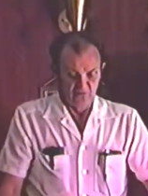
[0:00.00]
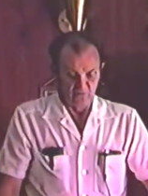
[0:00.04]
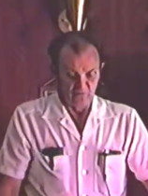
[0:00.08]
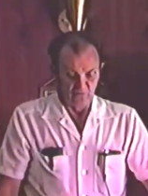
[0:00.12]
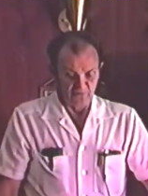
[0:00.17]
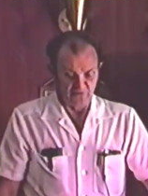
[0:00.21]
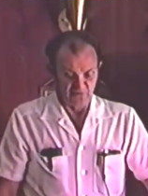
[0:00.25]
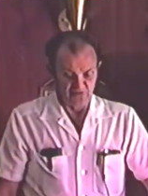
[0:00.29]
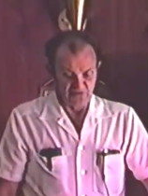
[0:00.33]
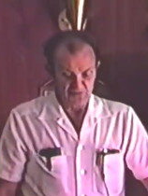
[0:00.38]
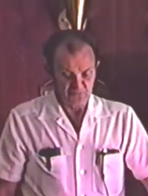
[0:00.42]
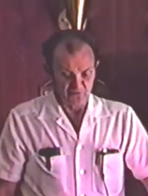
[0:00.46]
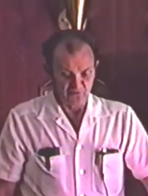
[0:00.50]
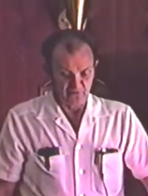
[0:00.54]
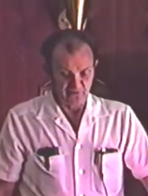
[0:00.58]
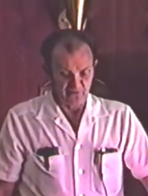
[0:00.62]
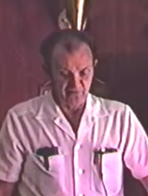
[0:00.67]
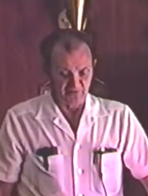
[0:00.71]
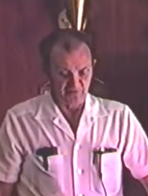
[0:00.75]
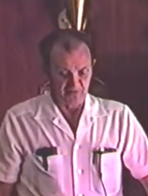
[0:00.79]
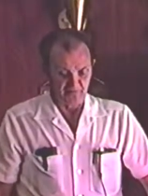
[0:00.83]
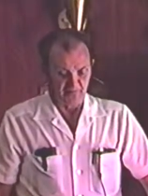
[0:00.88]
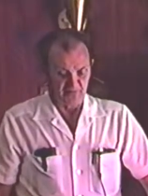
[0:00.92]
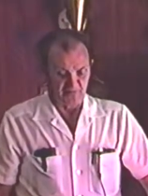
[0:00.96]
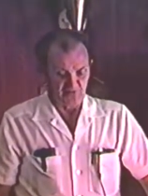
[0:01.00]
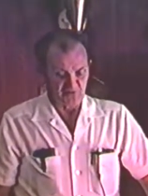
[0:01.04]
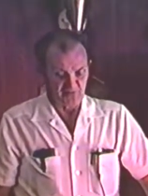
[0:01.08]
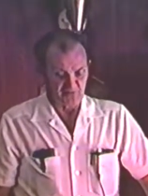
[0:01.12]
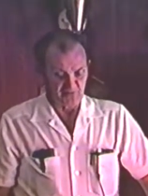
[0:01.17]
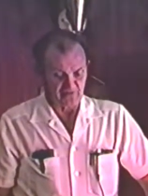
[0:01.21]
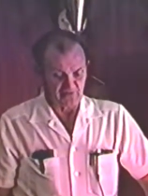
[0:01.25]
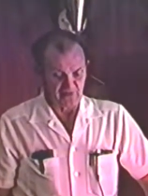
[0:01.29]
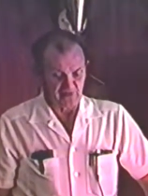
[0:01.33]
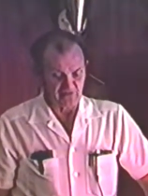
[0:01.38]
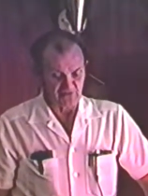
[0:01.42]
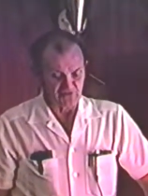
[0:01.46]
When any spirit of independence
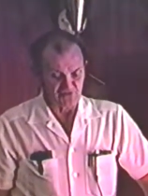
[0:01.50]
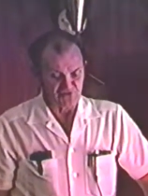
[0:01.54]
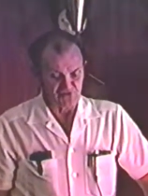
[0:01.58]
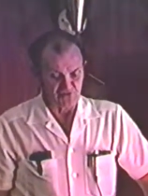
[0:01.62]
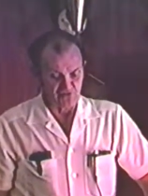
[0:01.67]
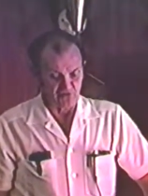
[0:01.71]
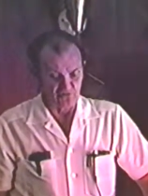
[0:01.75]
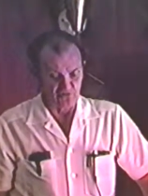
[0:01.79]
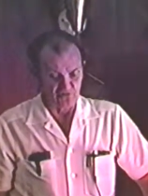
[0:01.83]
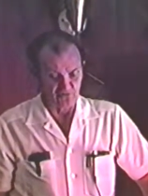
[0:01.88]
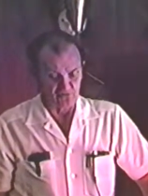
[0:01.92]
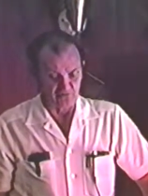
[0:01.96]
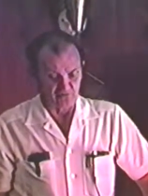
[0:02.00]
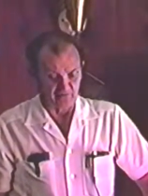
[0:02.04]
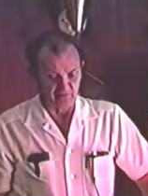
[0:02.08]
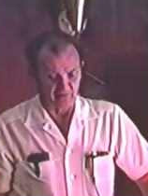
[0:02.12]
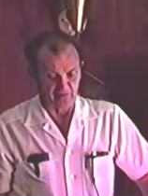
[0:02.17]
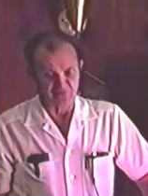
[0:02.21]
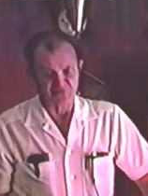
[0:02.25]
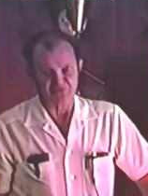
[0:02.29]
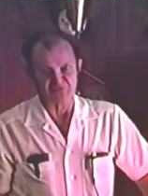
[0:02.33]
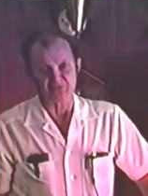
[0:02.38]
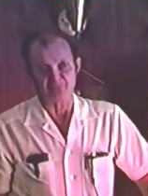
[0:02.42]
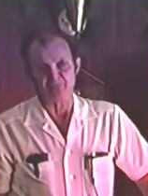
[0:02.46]
began to show amongst the